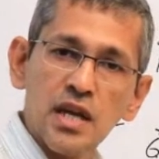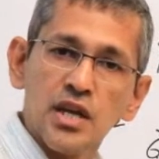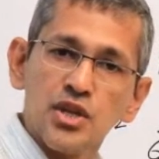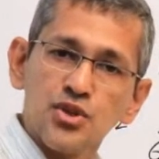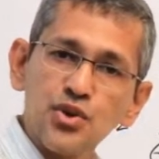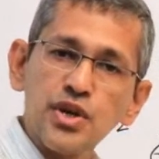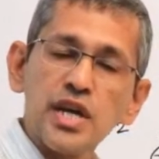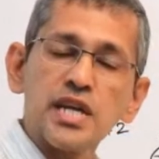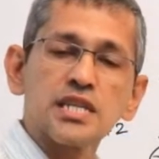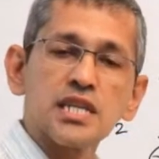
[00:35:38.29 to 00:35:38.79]

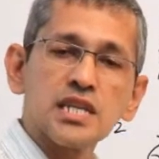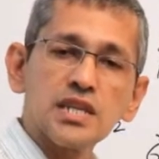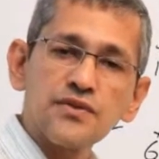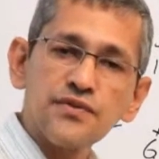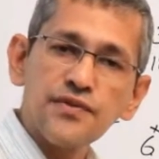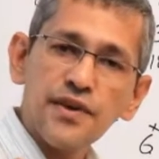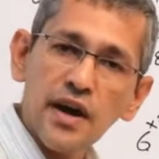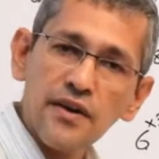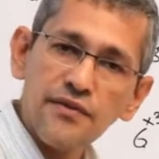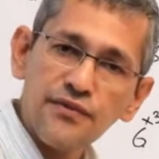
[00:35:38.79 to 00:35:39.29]
So 80 into
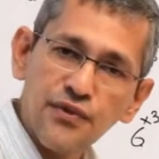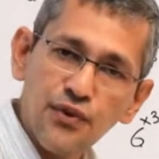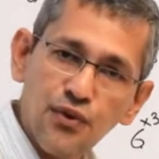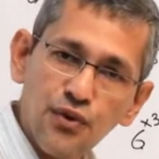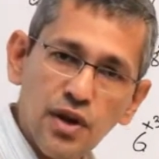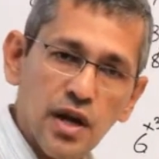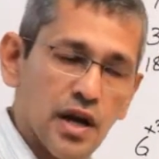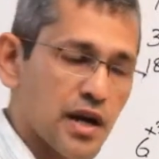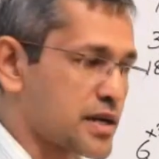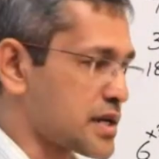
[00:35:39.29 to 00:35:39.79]
5,
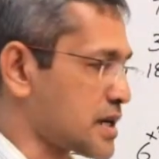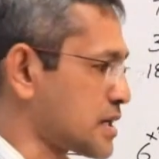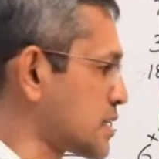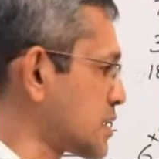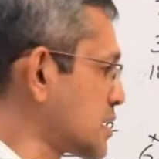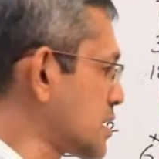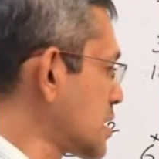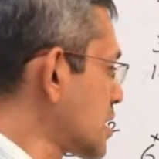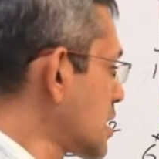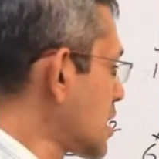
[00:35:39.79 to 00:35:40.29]
400.
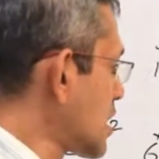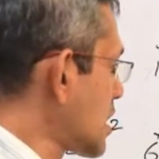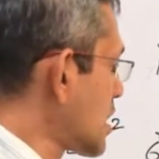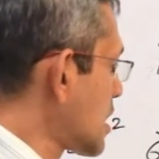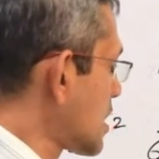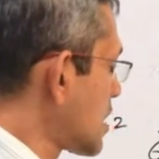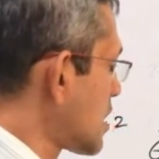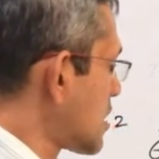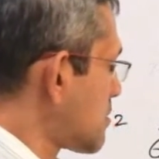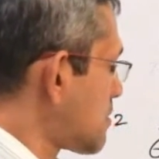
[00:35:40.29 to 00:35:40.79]

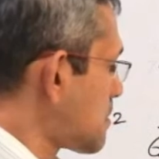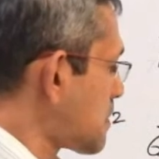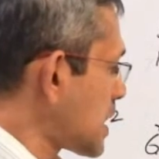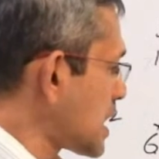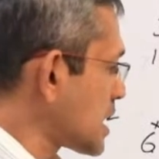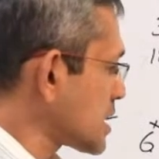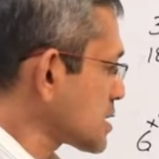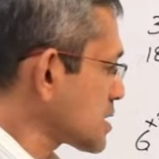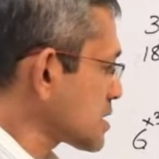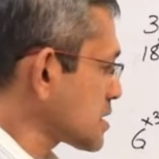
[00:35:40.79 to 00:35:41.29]

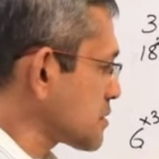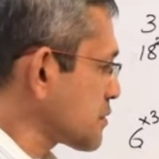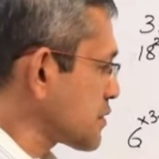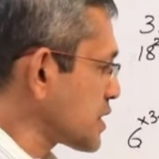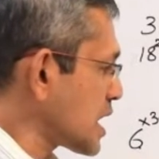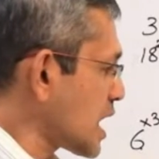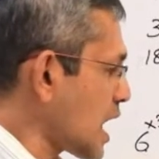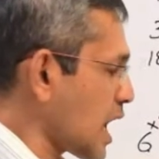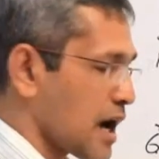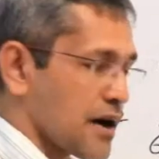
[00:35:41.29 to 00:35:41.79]
Plus we
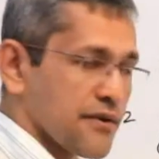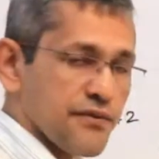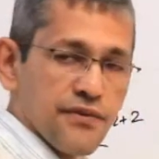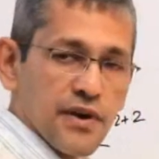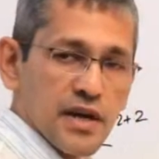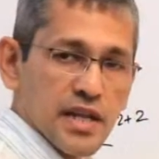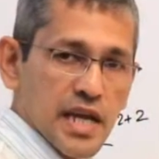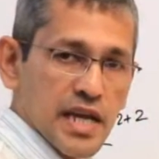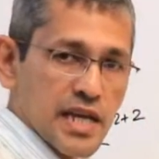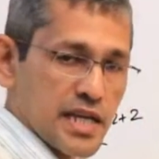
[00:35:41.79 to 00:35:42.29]
have
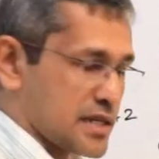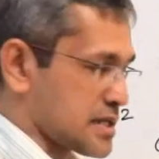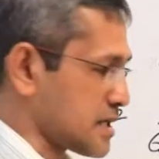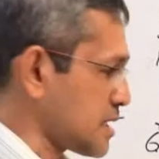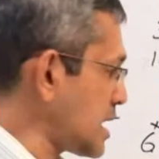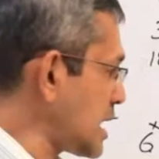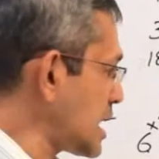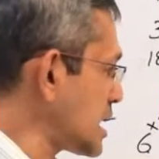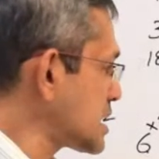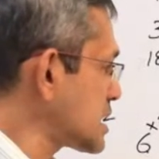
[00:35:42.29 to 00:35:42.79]
an 8.
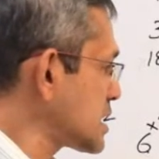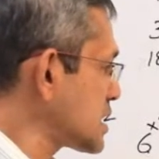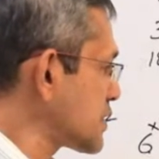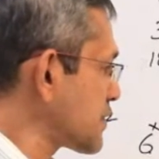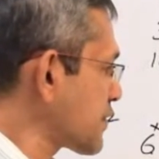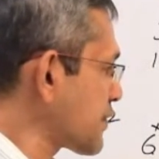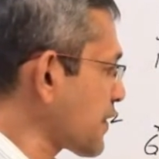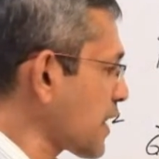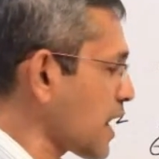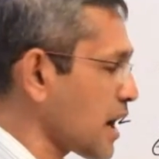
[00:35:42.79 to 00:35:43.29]
8 into
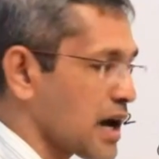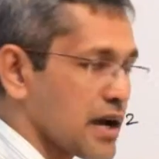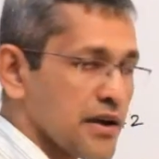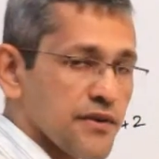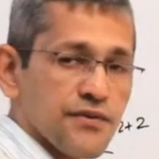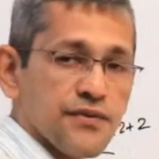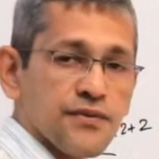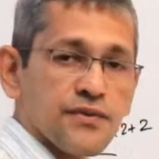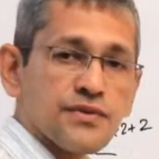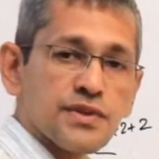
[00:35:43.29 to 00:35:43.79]

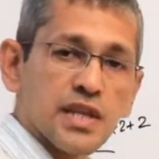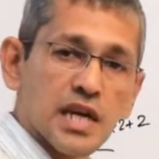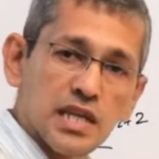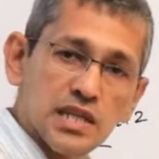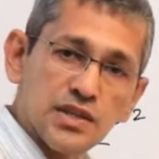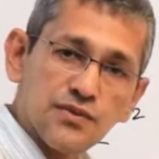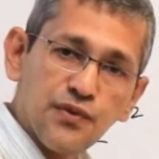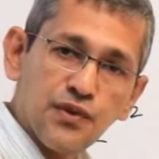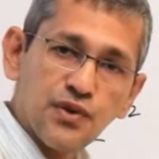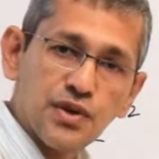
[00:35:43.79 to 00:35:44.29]
5, that
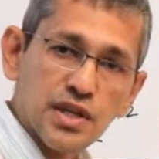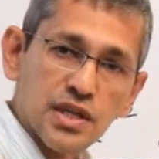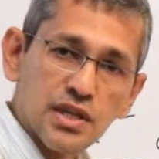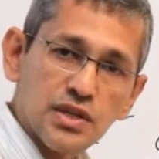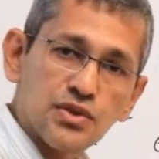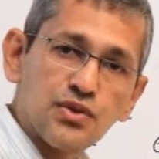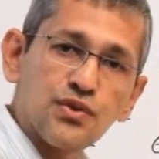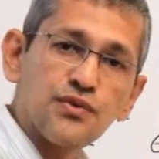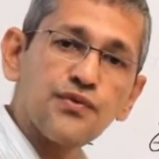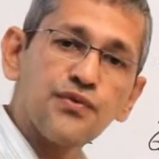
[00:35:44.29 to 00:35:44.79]
is 40.
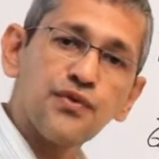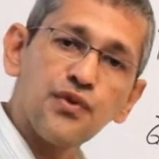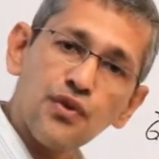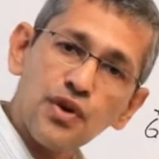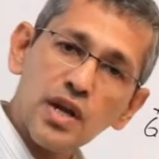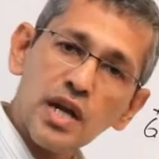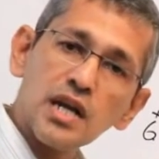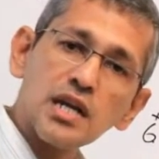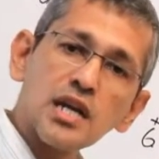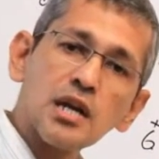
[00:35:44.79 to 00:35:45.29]
So
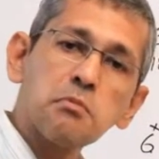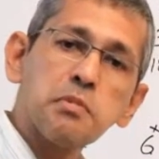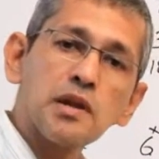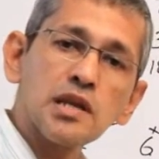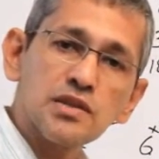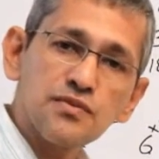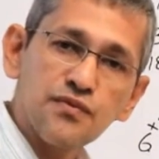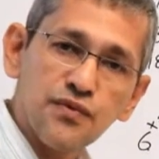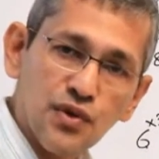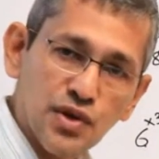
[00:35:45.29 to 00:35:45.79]
400
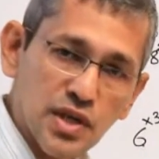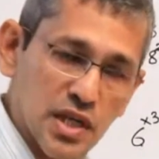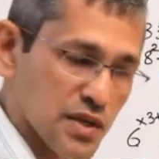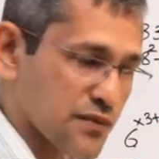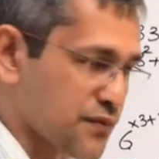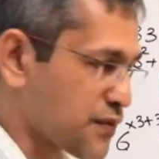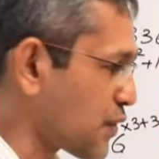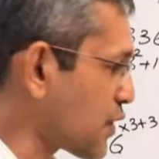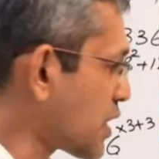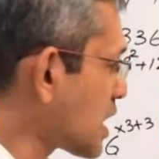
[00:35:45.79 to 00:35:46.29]
plus 40,
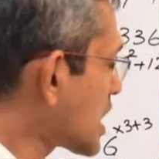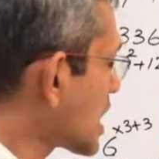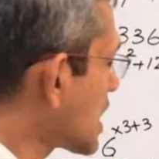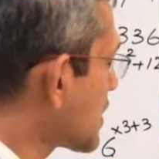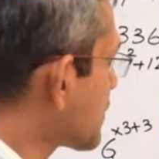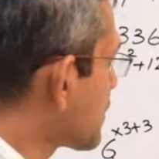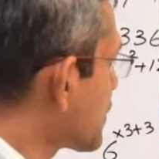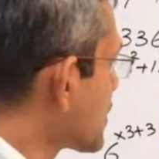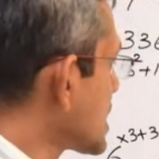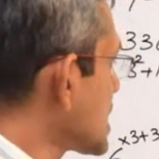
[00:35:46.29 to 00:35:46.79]

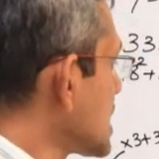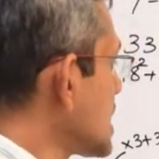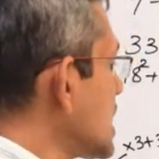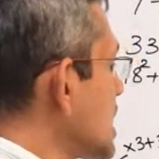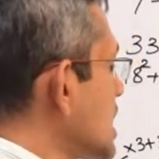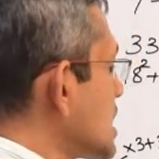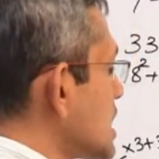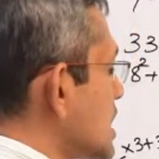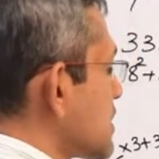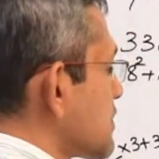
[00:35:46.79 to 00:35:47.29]
440.
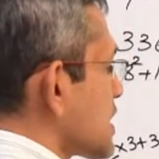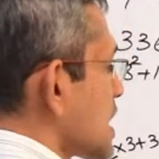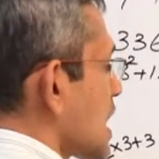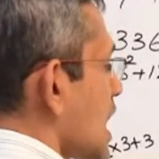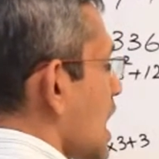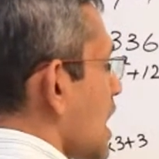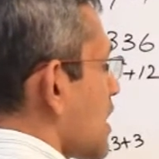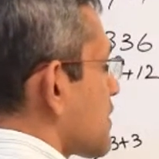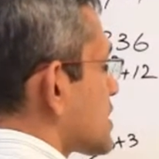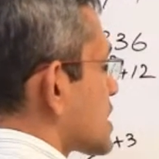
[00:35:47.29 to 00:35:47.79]
Then we
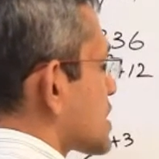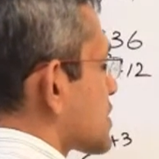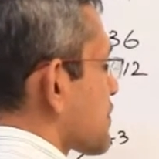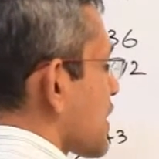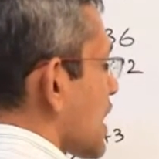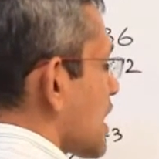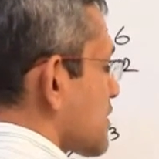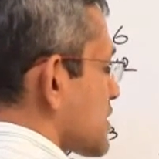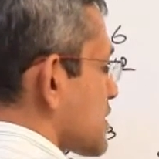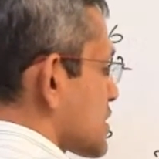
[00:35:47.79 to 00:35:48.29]
have this
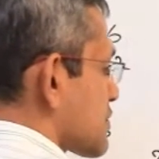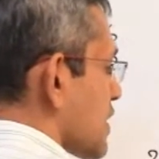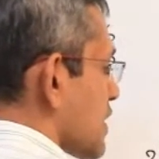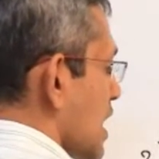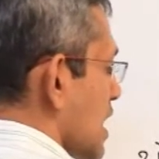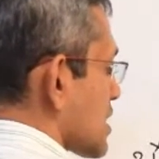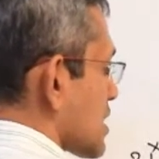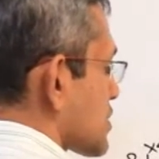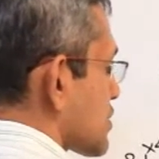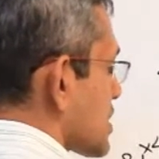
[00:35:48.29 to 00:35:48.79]
5 as
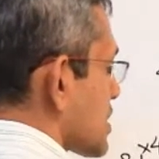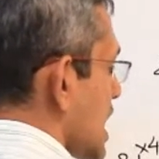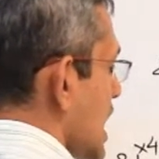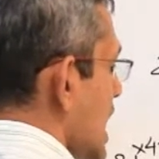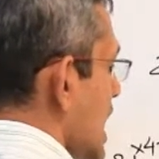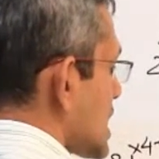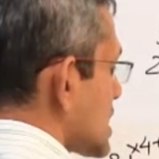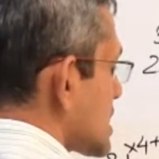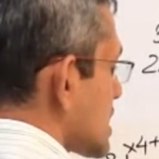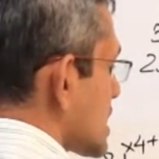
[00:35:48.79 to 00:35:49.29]
well. So the
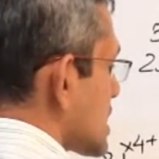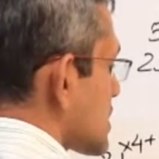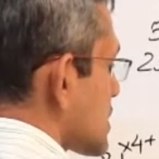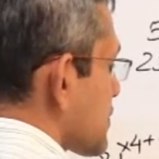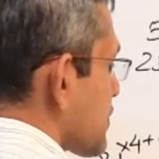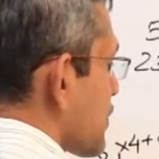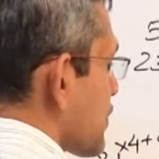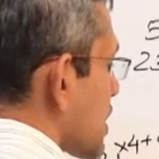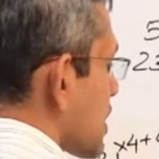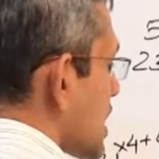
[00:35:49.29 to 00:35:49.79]
answer is
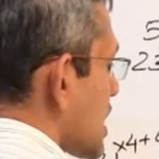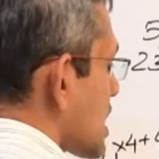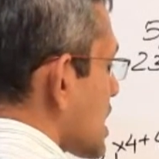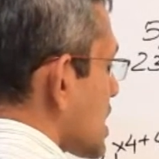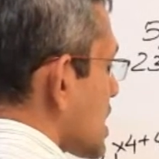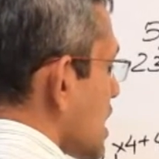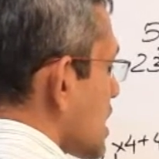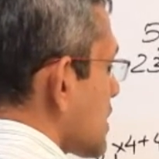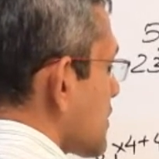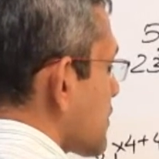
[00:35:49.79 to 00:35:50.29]

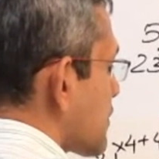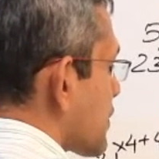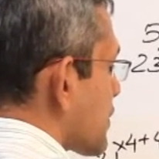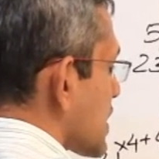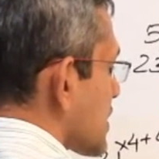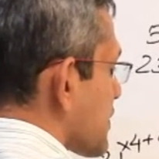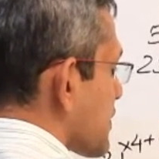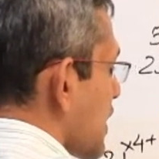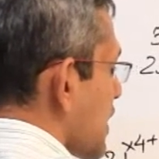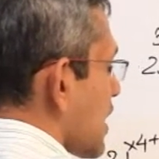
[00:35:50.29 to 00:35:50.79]

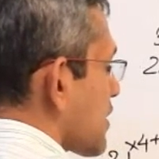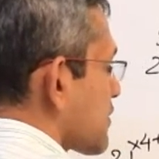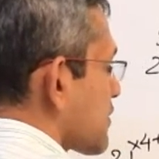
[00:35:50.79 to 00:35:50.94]
445.